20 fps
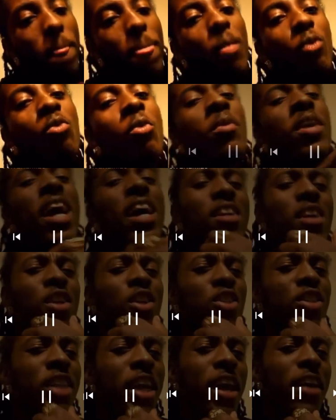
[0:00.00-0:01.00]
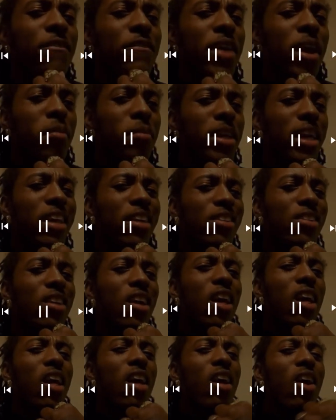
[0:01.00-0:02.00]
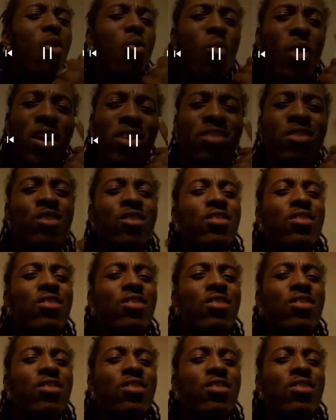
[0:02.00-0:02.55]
what we gotta understand, family, is Western